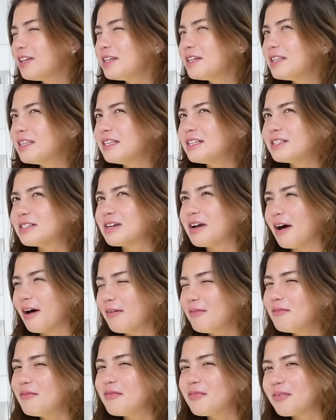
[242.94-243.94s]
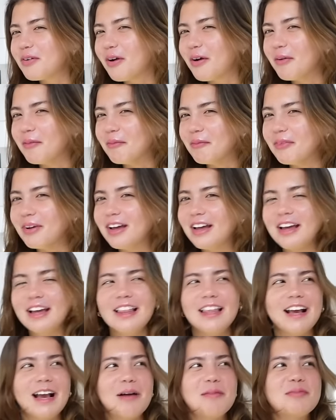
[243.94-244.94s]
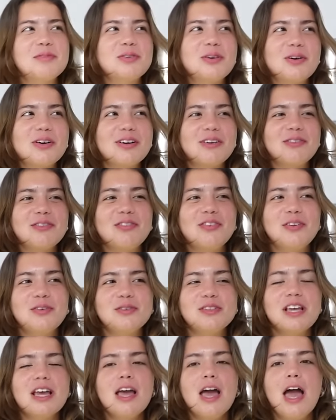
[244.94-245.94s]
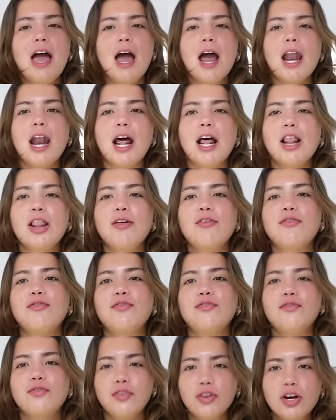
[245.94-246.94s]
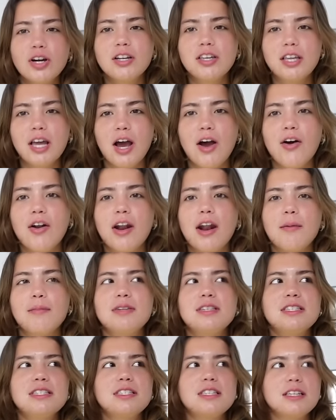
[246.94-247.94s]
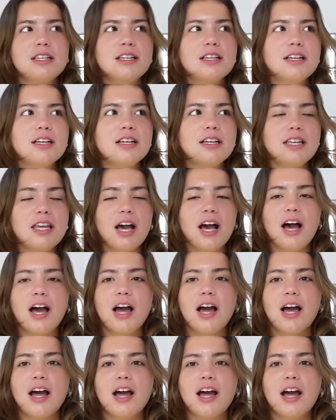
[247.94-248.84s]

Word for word: did this come from? Like I'm so confused. And I look down and I'm in your bathroom. Yeah. I